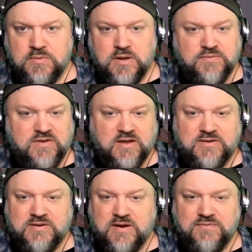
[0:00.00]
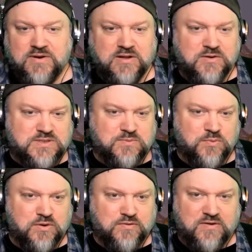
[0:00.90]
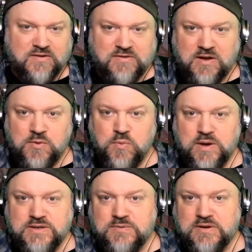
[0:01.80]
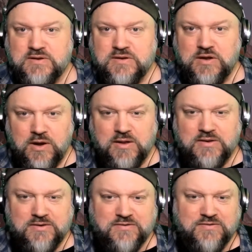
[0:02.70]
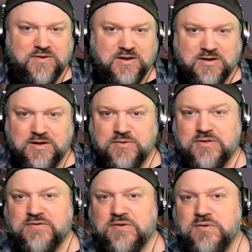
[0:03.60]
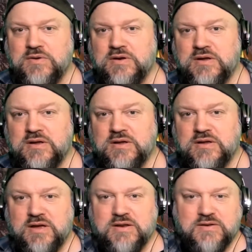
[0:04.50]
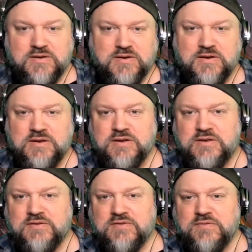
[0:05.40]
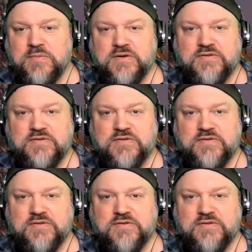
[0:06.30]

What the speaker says: I've got to close some windows, guys. I got way too many. You know how it is? You got like 100 things going, and it doesn't even make